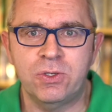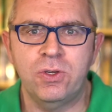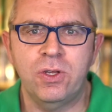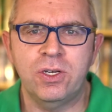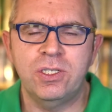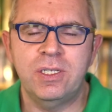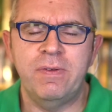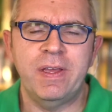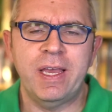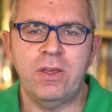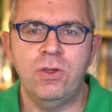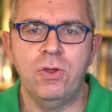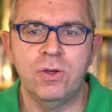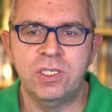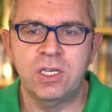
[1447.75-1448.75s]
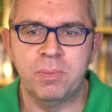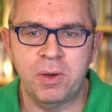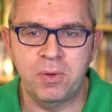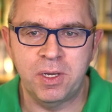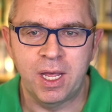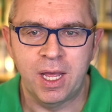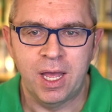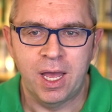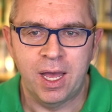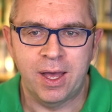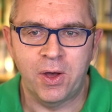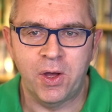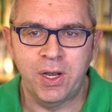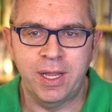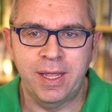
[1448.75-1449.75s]
So you're saving a huge amount
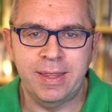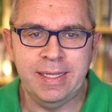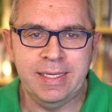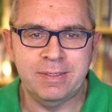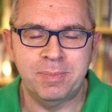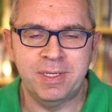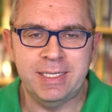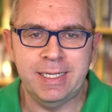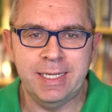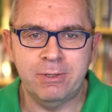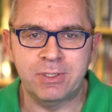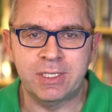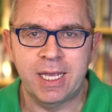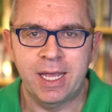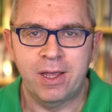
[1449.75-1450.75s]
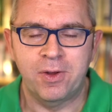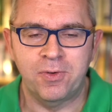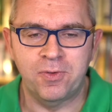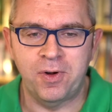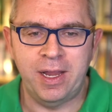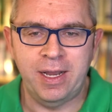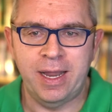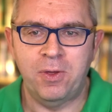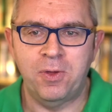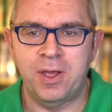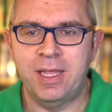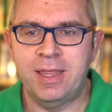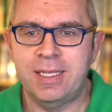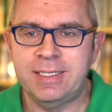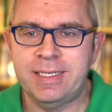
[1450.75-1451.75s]
on these materials right now
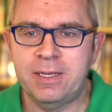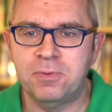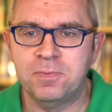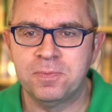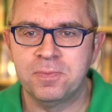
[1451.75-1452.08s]
in the sale.